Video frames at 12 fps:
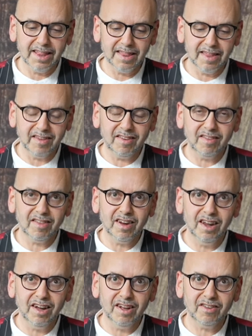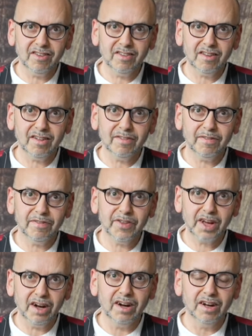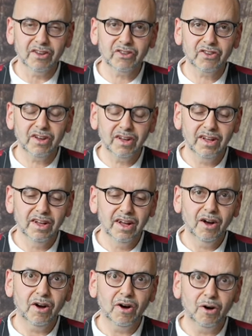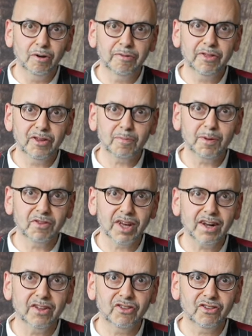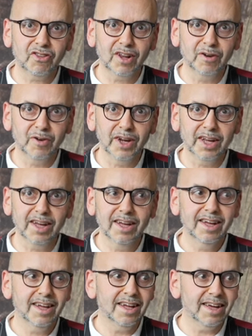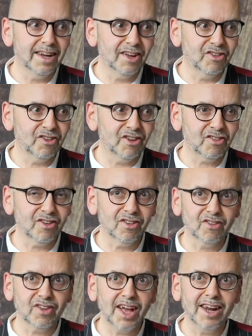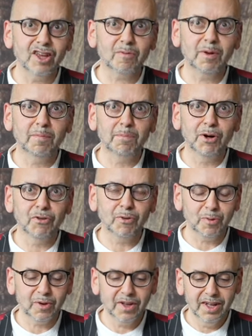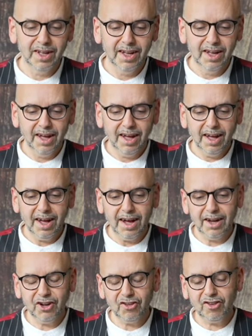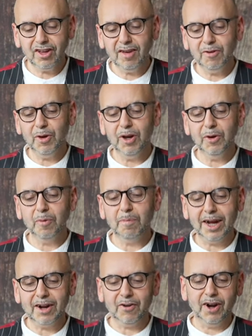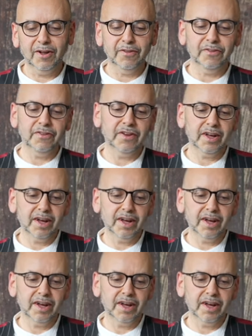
This is the last cask of this particular distillery in existence, and it's been bottled. And just to give you a little background